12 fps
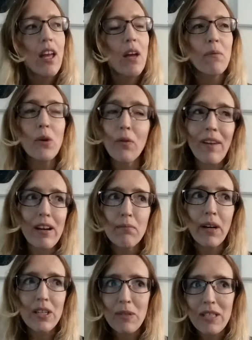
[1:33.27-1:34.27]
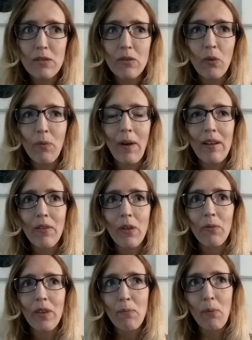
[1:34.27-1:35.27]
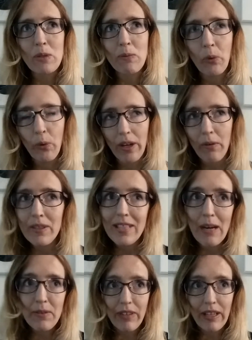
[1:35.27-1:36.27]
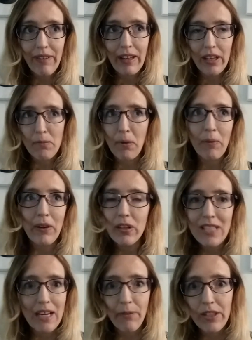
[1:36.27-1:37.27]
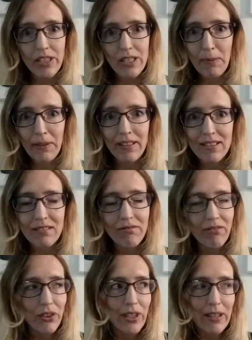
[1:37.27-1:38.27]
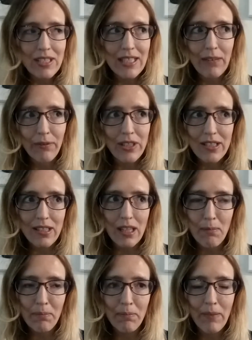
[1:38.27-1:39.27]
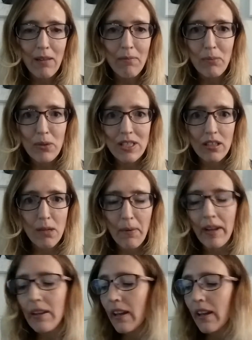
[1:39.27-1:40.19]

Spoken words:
Well, not very much, we just sort of went the bottom corner, which that was really, really good, but we couldn't take photos because we're not allowed to take photos in the British Library.